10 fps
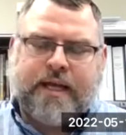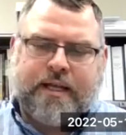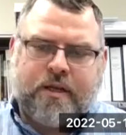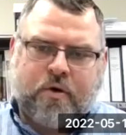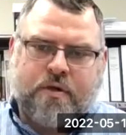
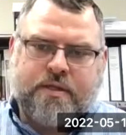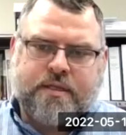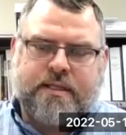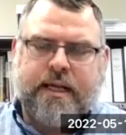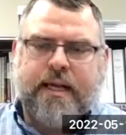taking the
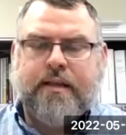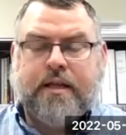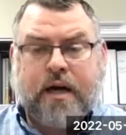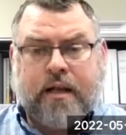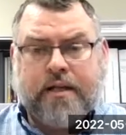courses and getting
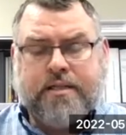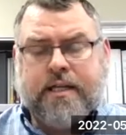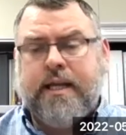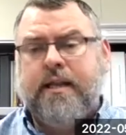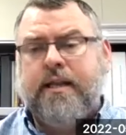the knowledge
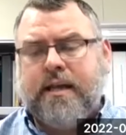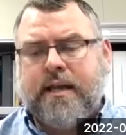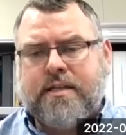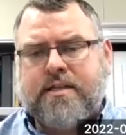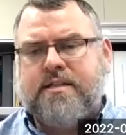and getting the
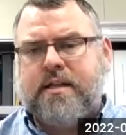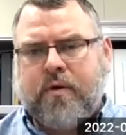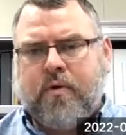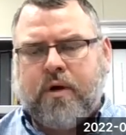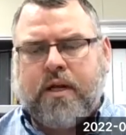connections and
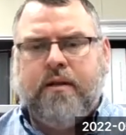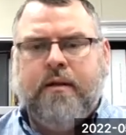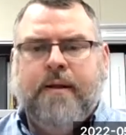the networking